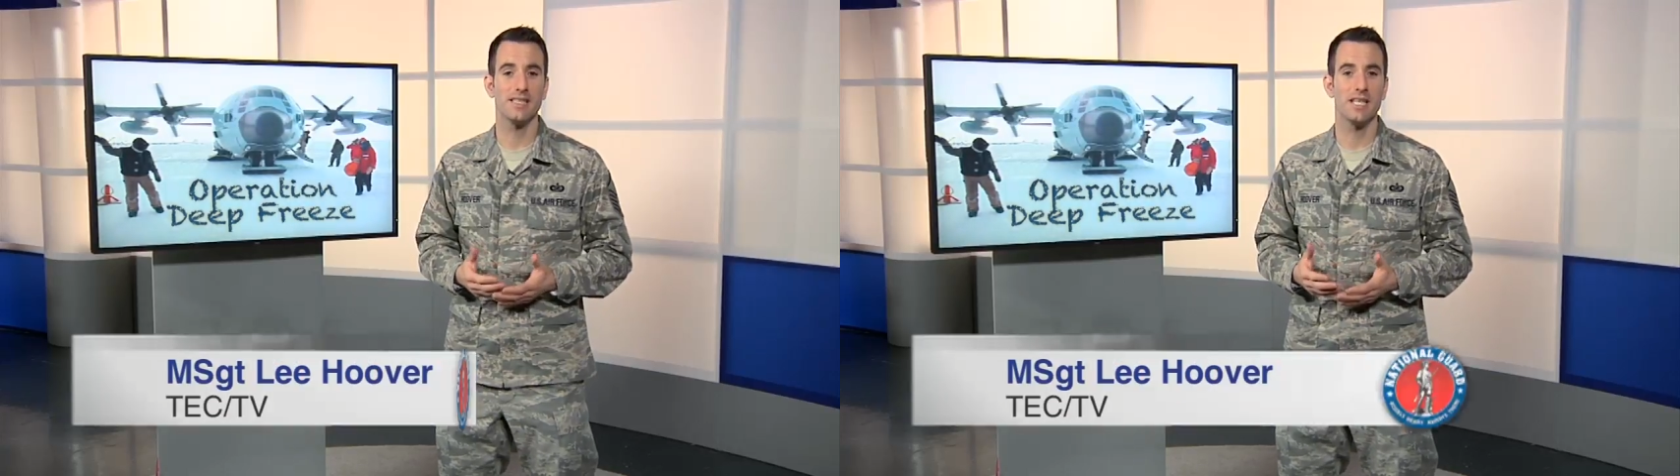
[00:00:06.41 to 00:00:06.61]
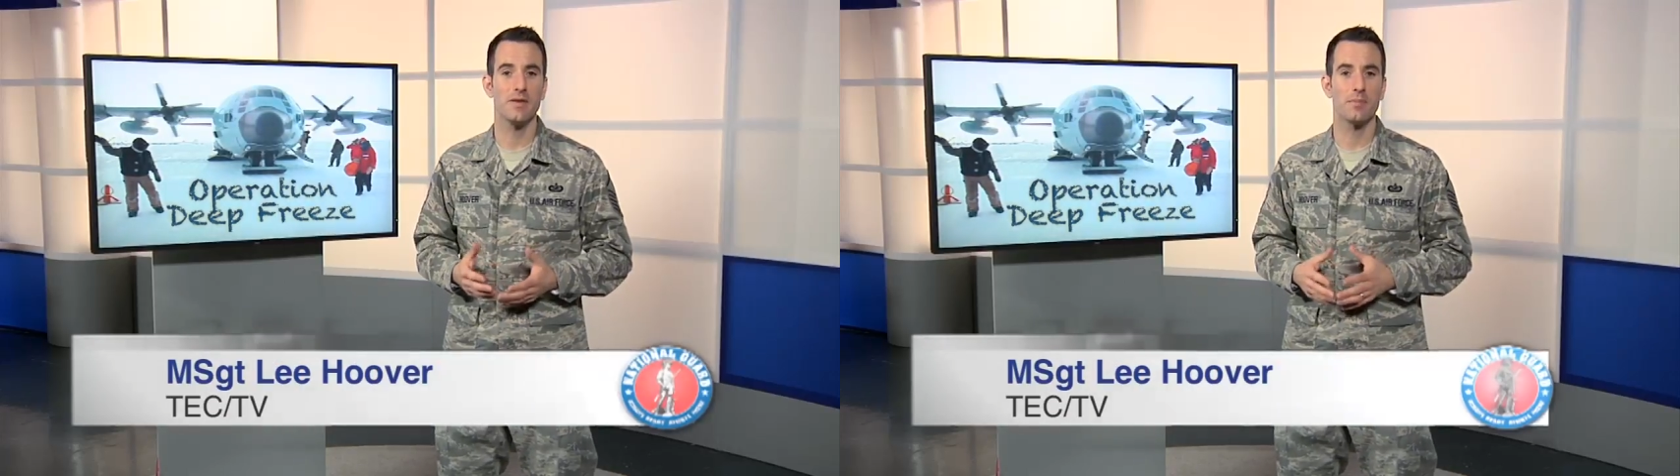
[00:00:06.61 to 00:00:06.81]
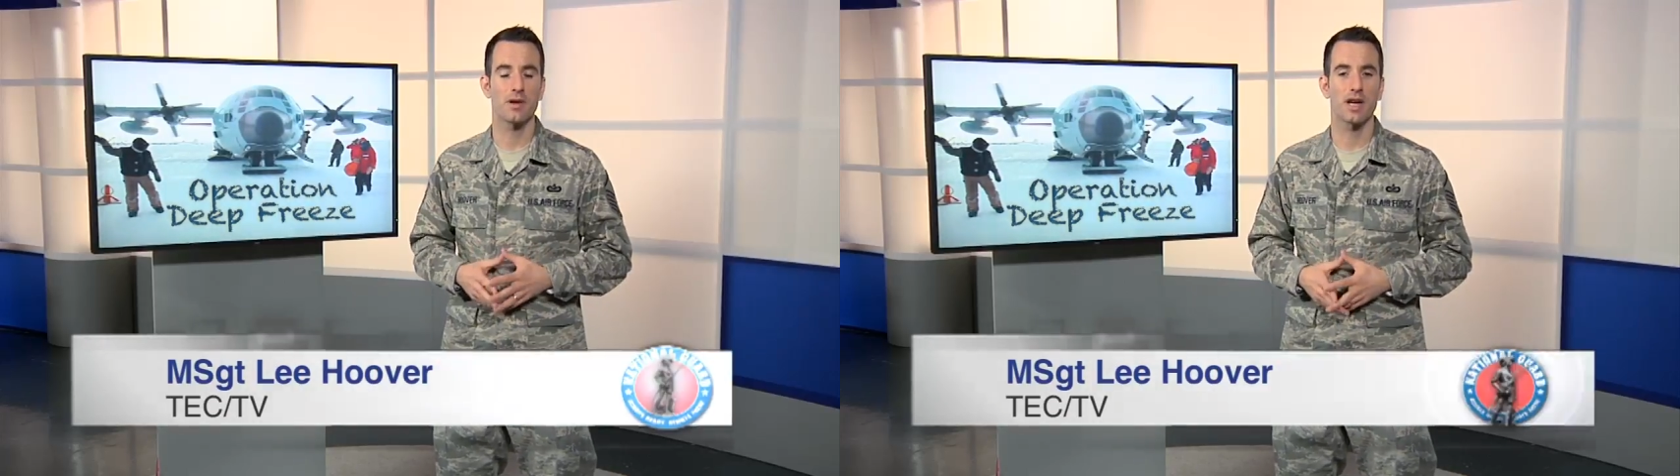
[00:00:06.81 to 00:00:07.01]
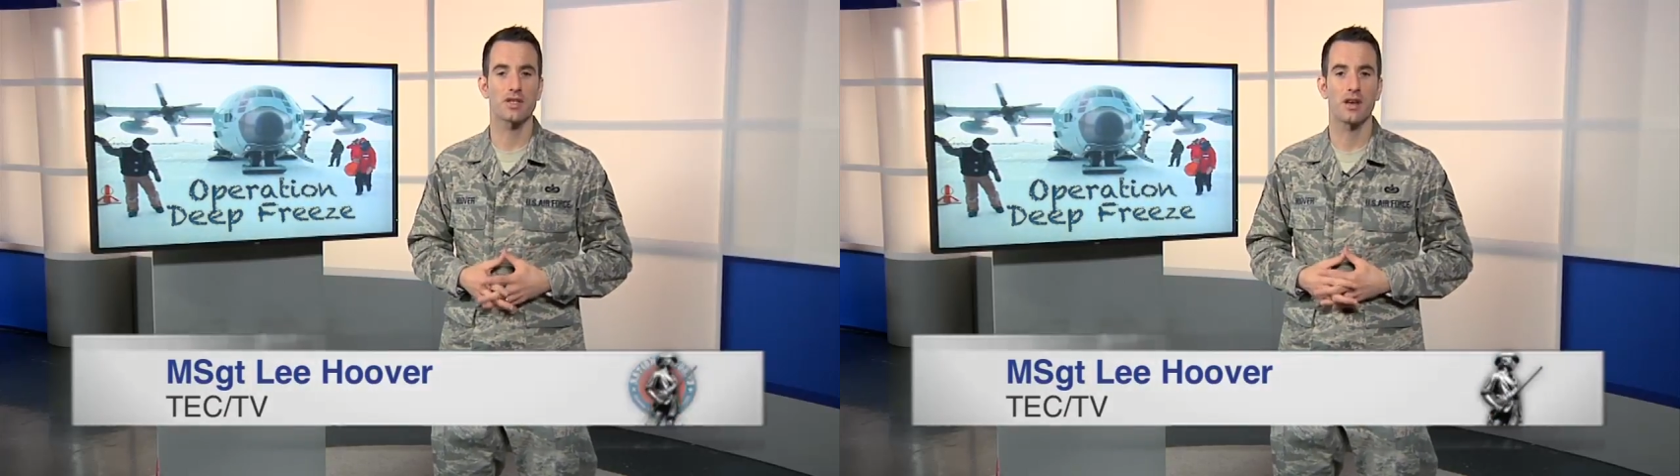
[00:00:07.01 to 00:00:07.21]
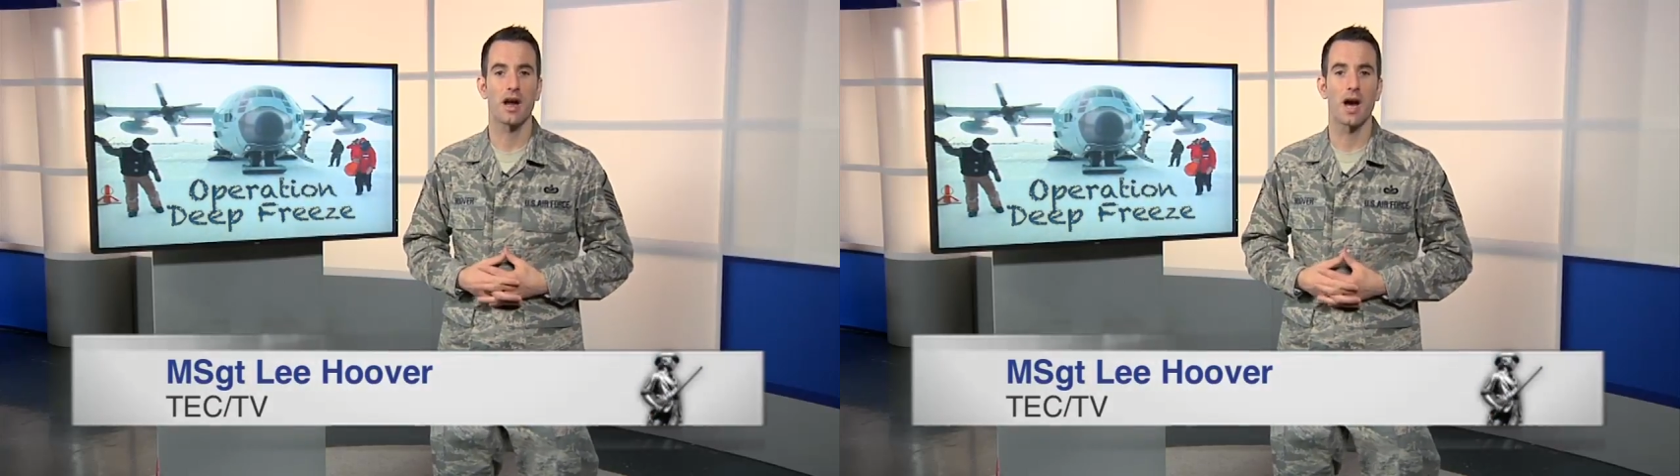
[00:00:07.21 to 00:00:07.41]
TV
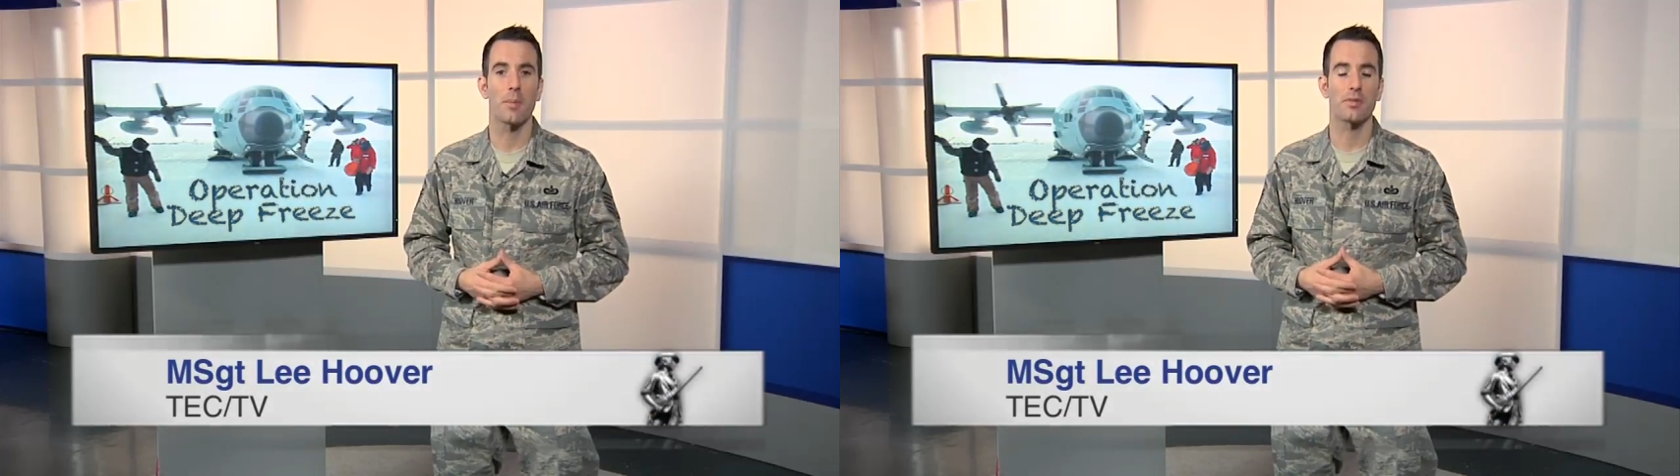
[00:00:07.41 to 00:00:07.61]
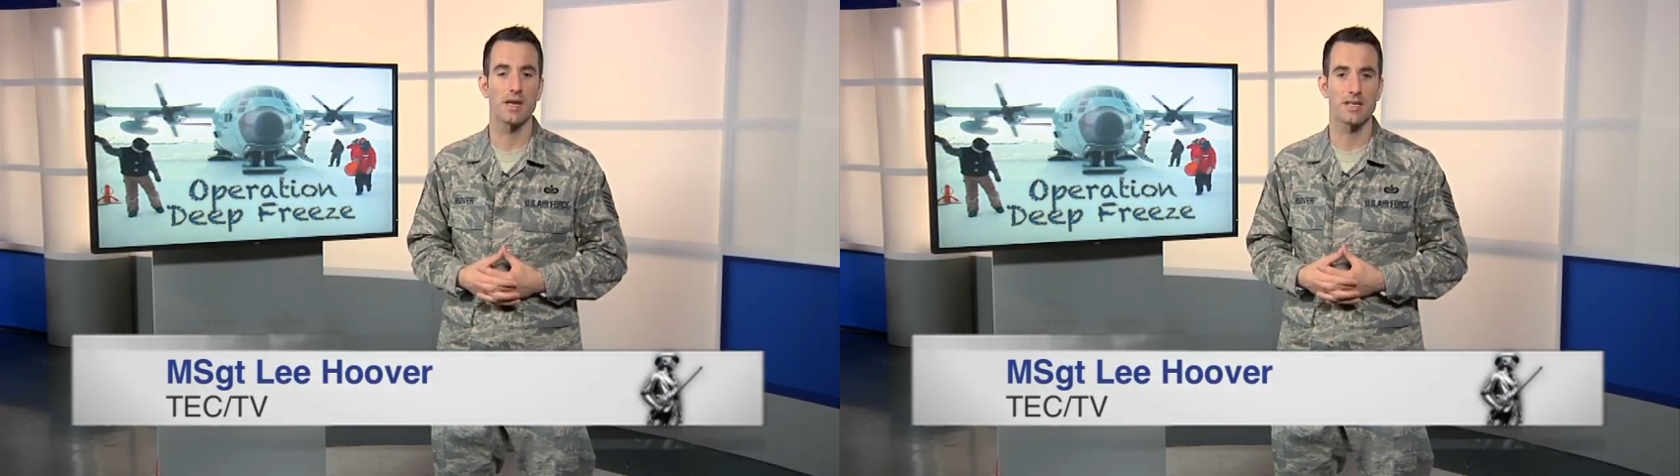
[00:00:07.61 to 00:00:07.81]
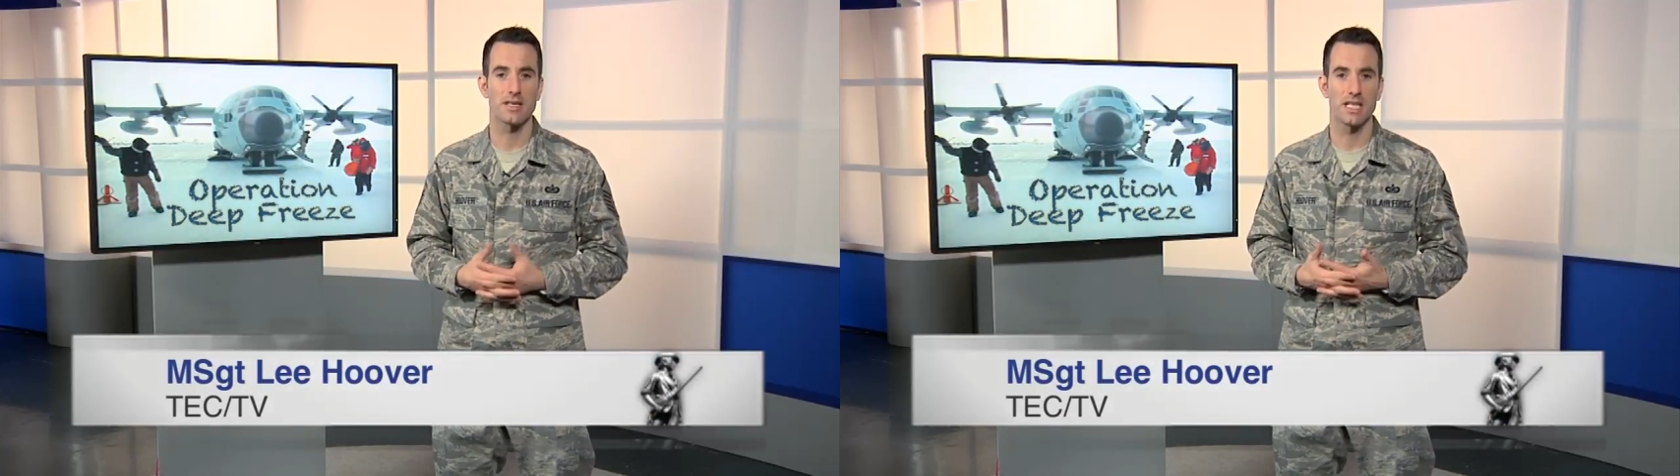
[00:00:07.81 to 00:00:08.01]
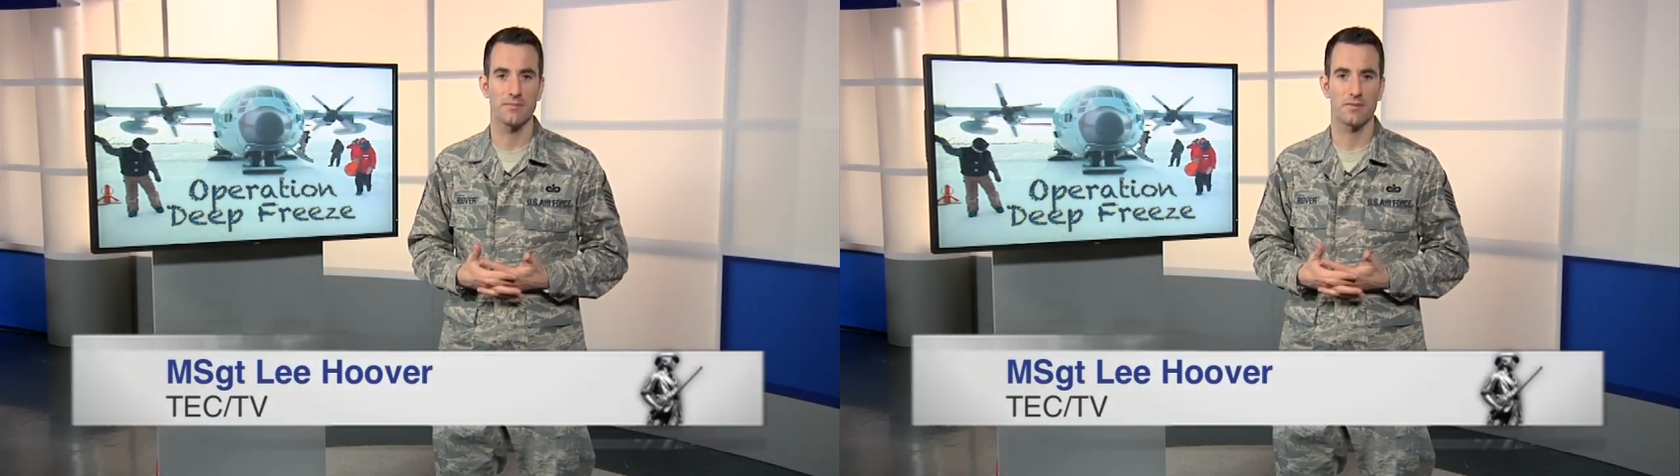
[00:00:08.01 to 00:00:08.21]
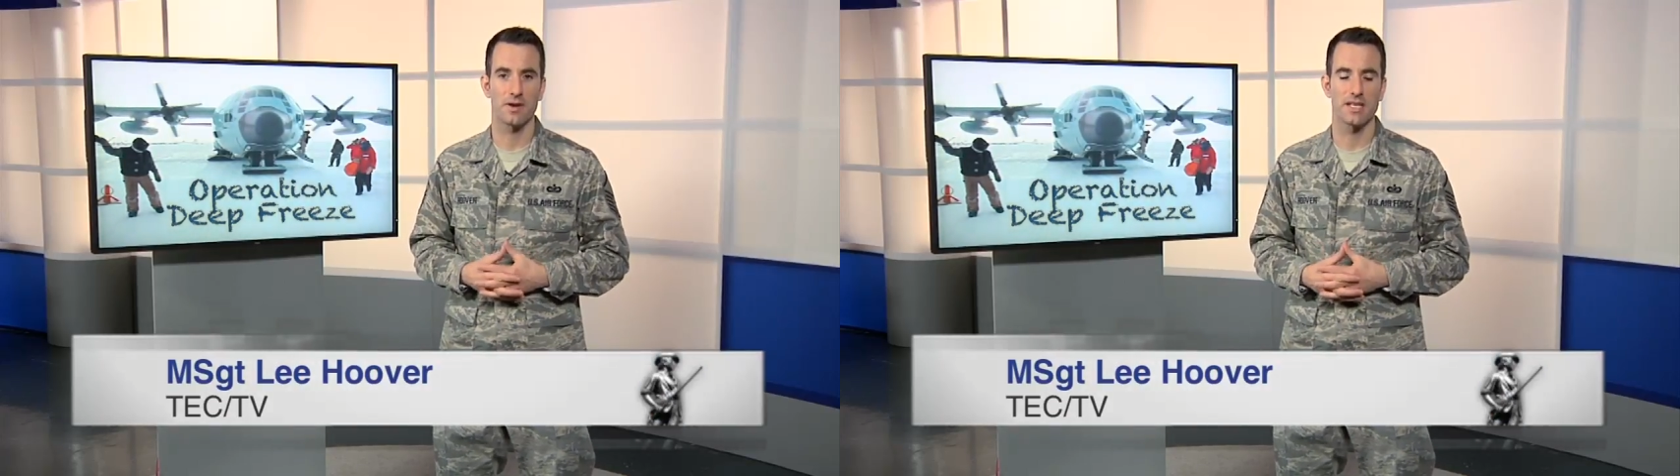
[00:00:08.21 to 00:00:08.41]
production on Operation Deep
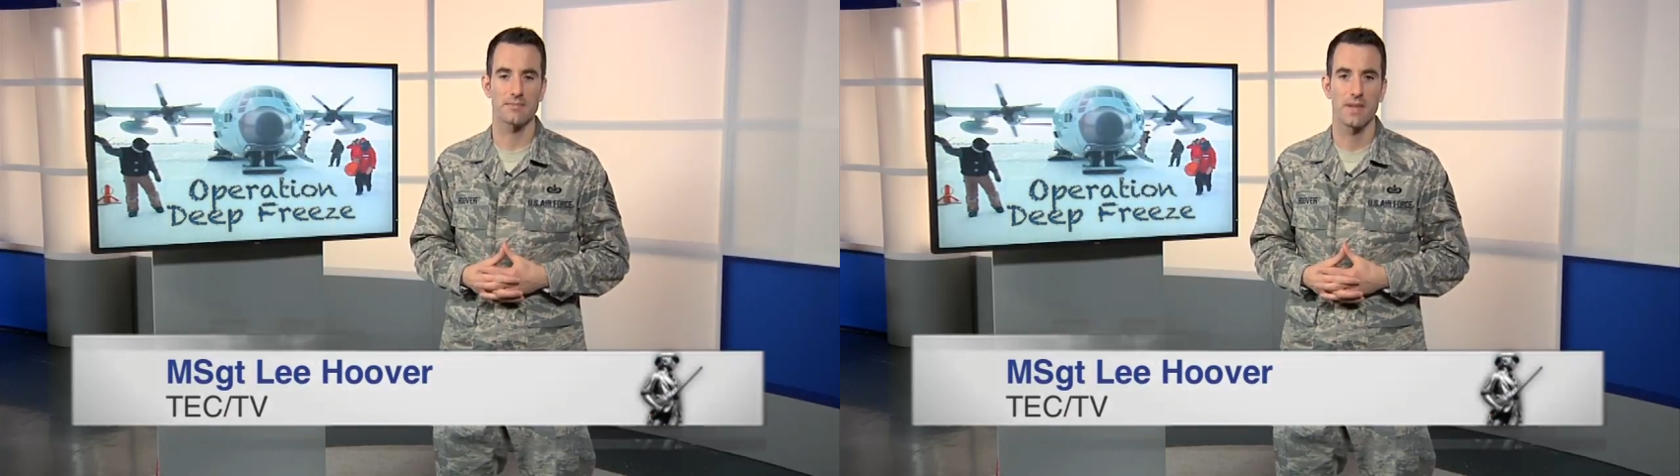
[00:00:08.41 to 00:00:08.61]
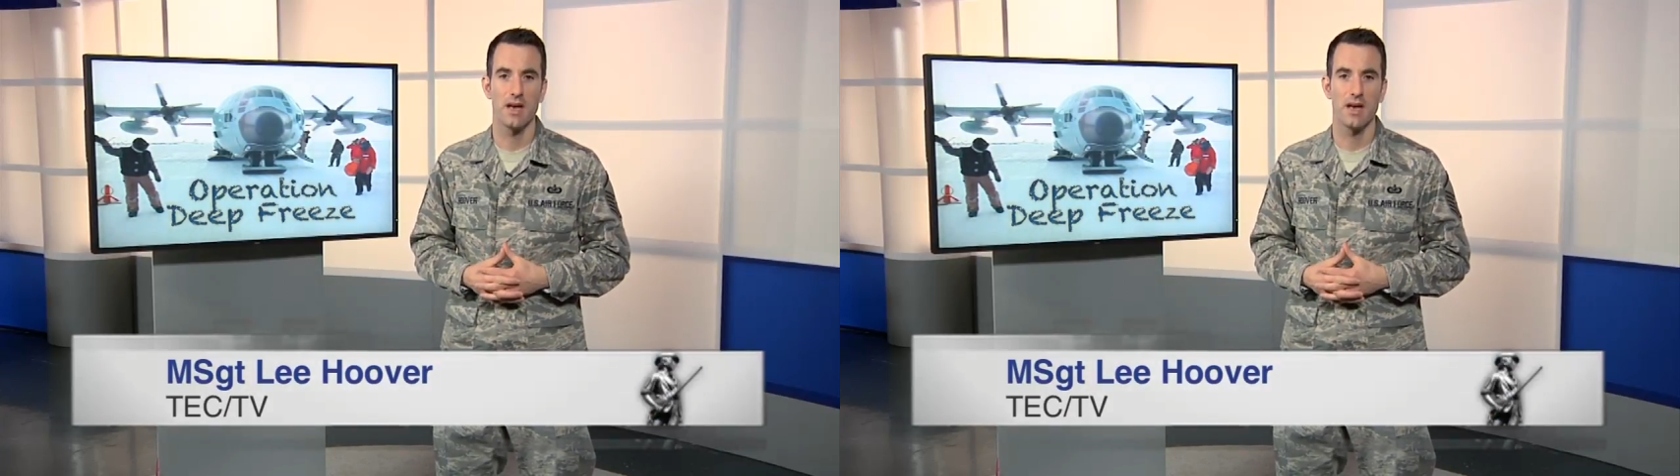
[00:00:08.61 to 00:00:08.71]
Freeze.